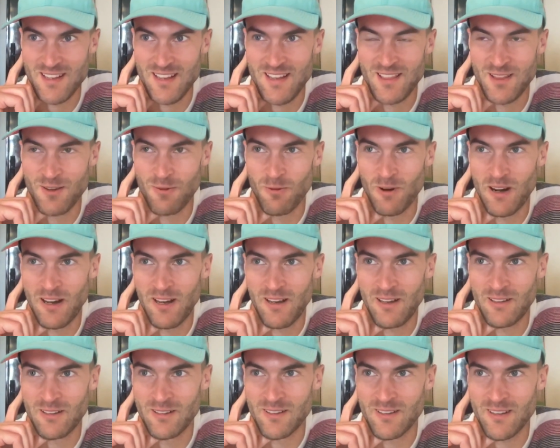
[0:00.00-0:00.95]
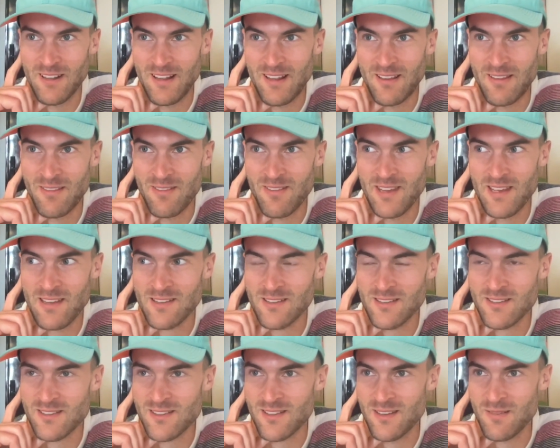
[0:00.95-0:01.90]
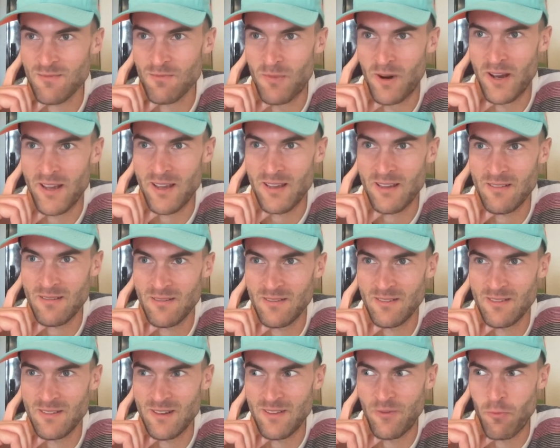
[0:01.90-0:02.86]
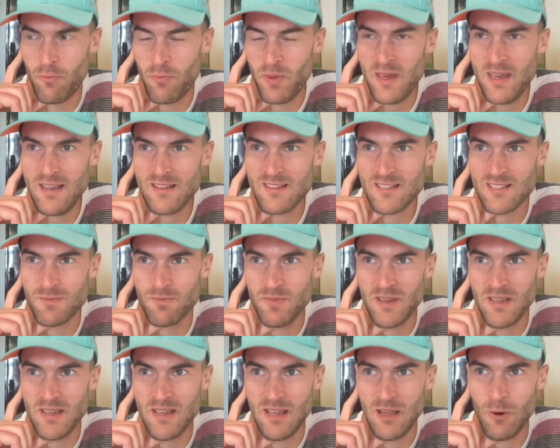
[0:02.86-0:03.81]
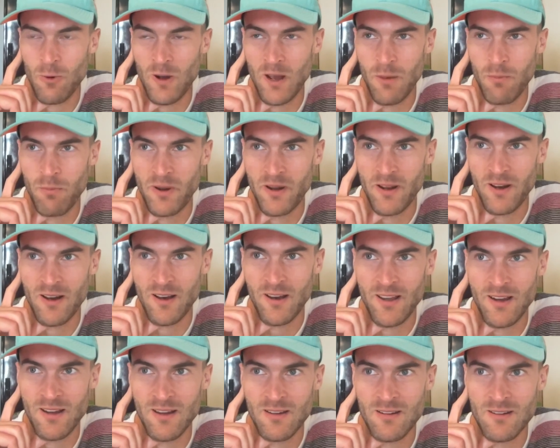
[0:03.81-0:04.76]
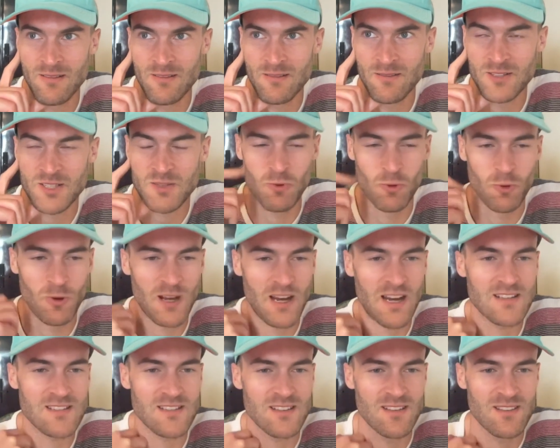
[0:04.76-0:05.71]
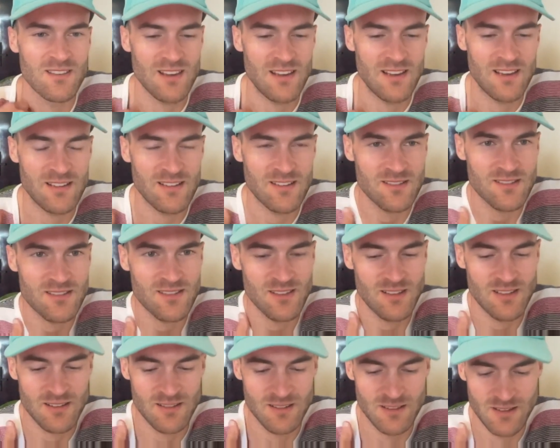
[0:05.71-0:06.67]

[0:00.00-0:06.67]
in the wild and things that might have appeared to be quite benign, small cuts and things that